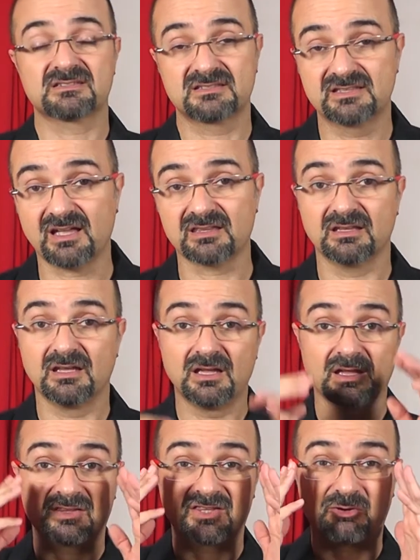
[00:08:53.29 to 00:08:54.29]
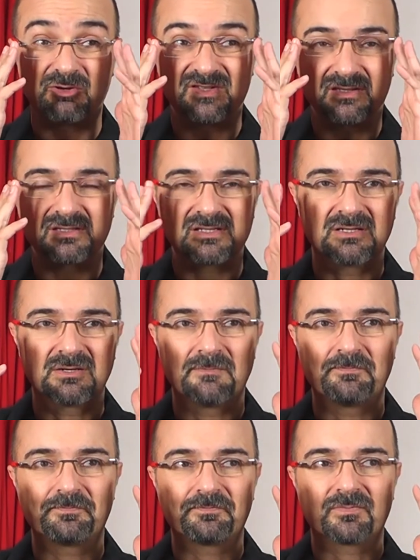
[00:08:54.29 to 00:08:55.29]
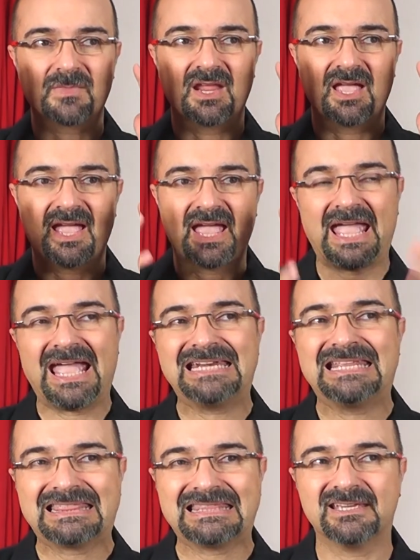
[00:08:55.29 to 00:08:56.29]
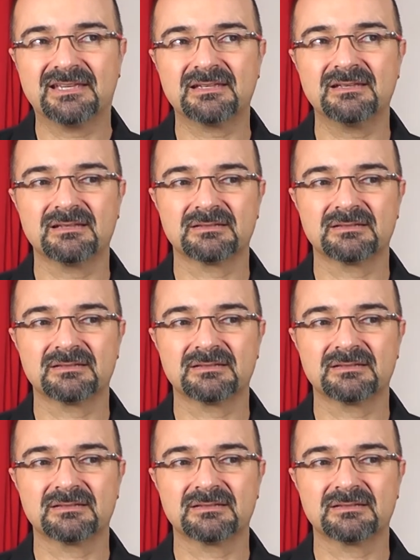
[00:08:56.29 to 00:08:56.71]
Done. There isn't anything